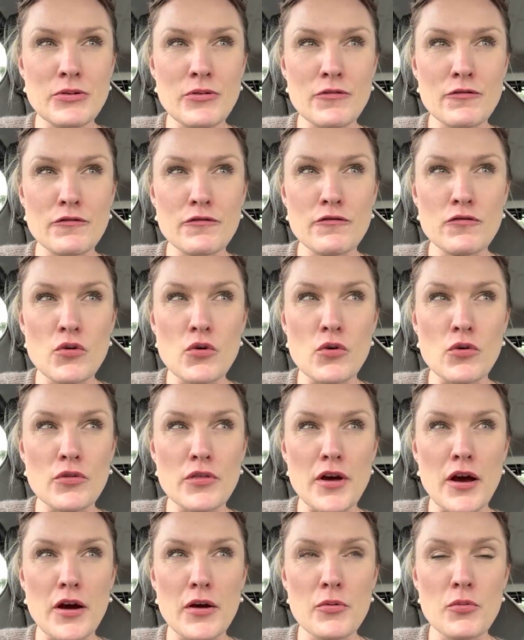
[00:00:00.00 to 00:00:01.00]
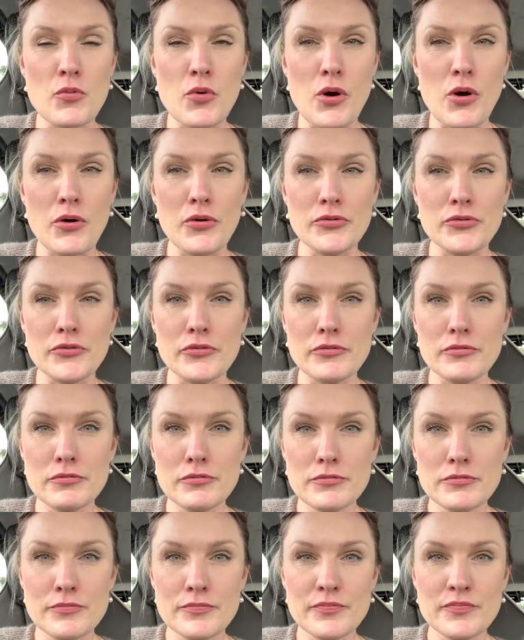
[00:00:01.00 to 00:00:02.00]
four that I want.
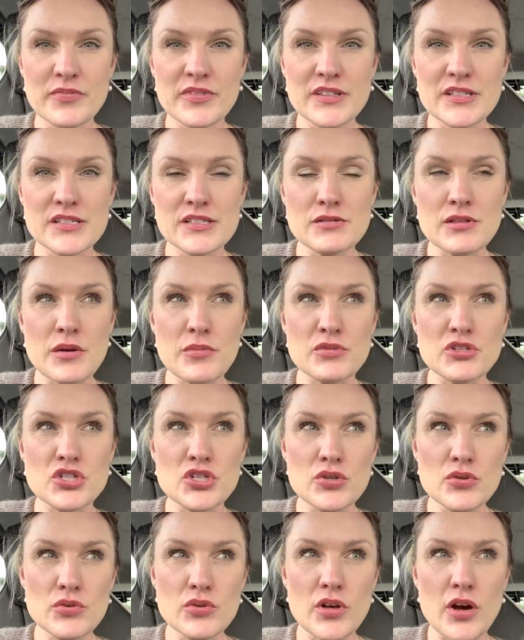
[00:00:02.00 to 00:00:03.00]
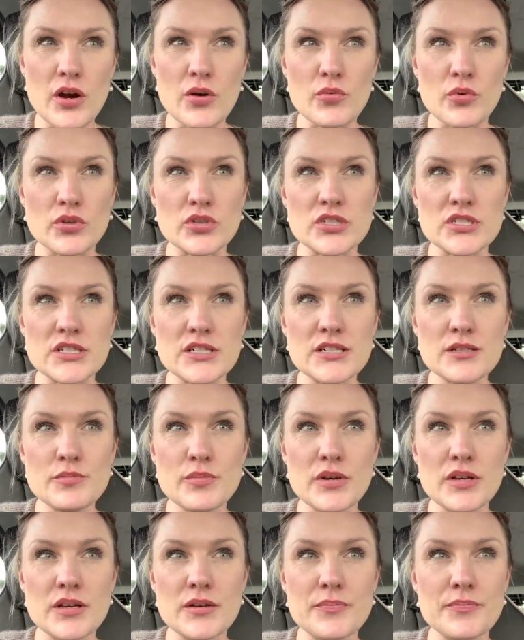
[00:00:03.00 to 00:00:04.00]
There were two that I wanted,
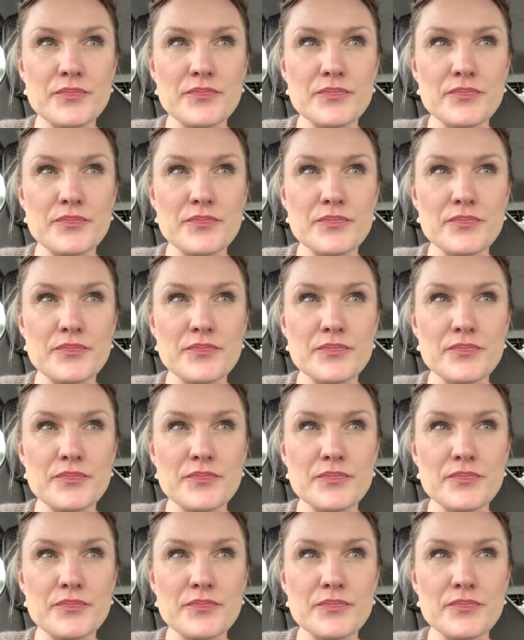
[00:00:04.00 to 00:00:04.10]
but